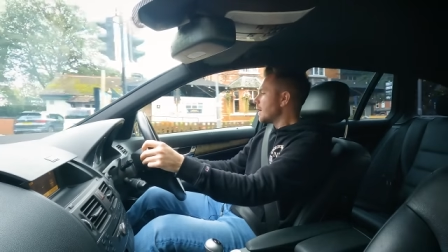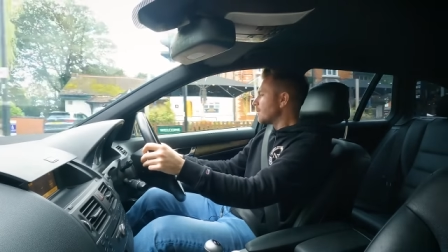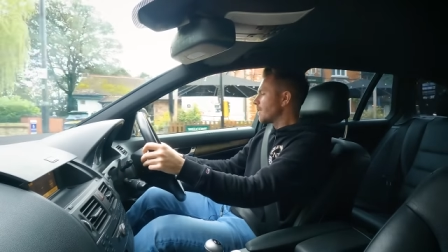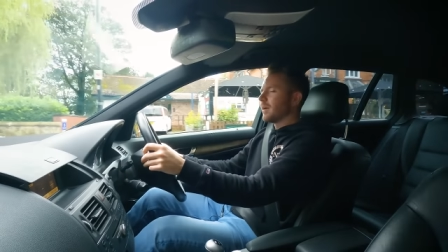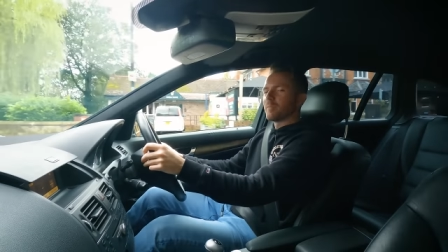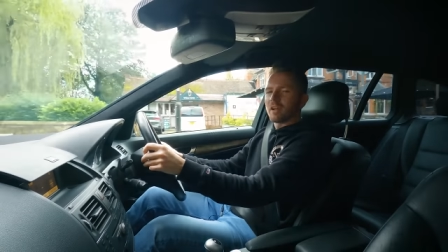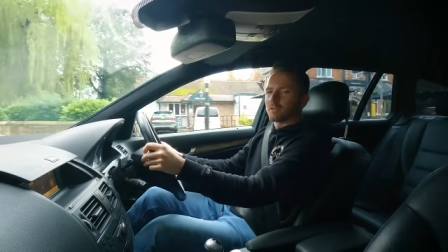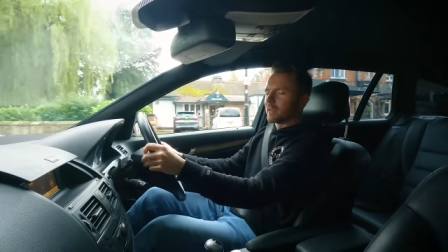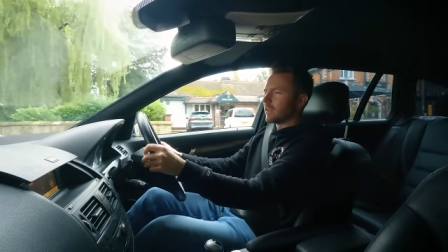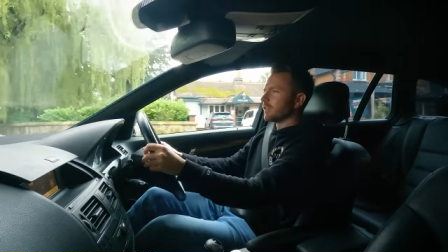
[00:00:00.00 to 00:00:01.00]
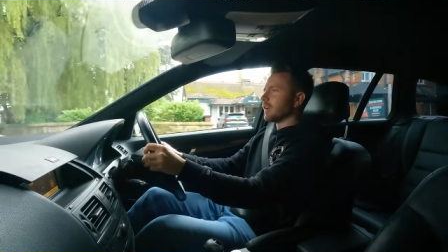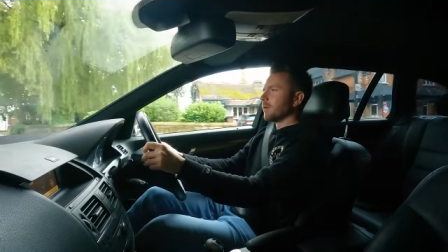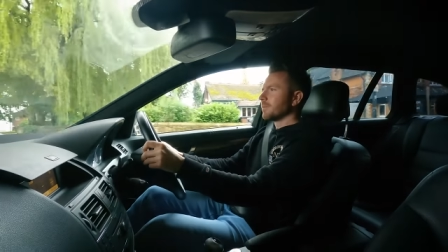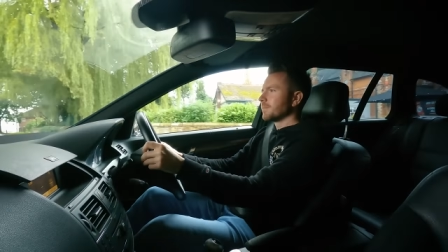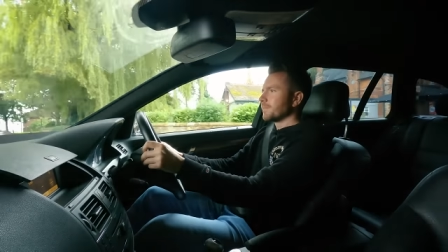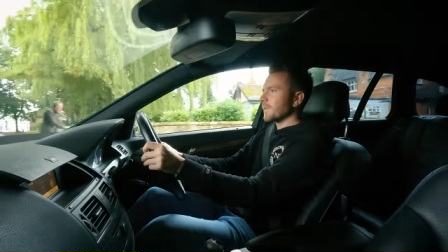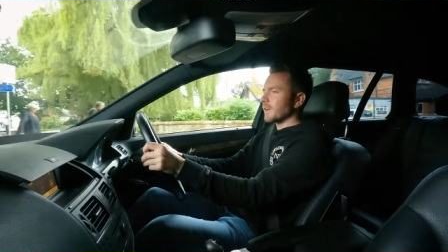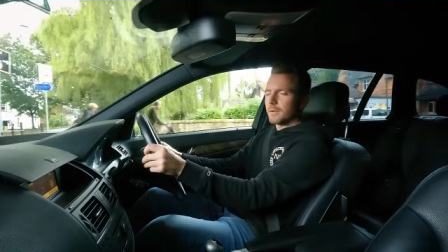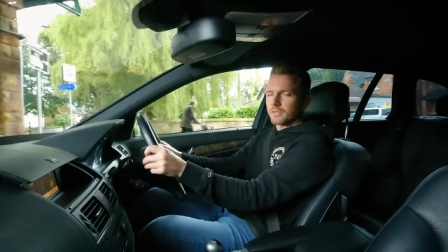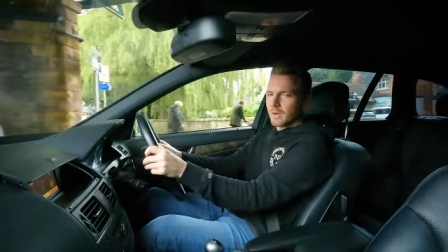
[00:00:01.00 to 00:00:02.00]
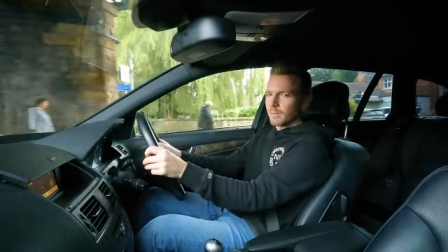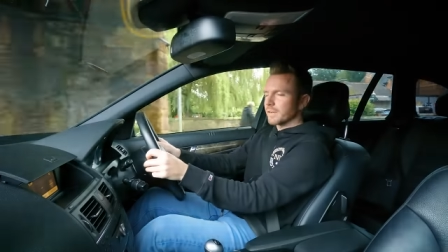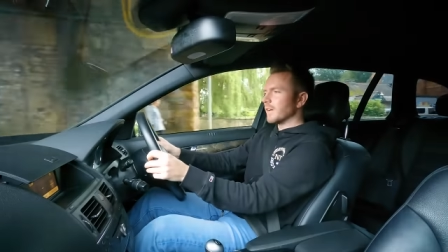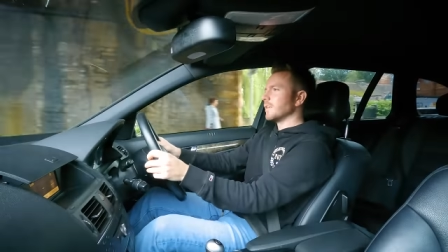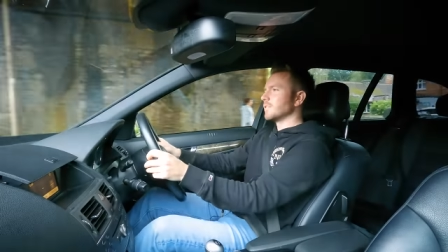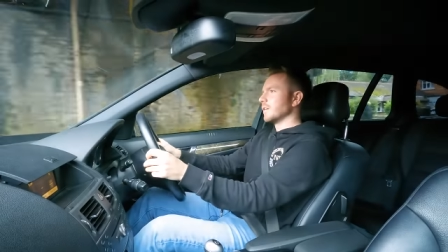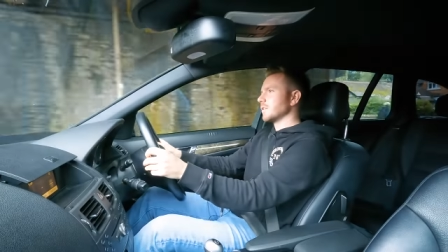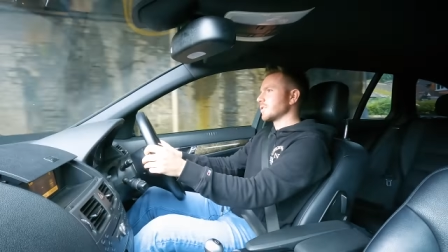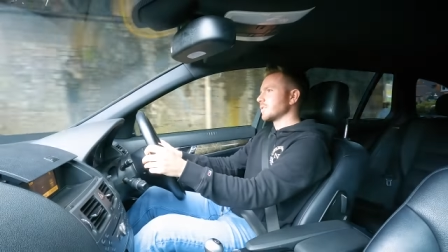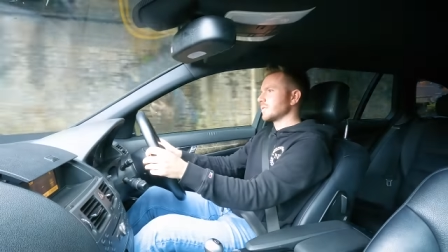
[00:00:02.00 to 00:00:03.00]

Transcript: I'm very impressed with this, you know. Thank you, Simon, for getting in touch.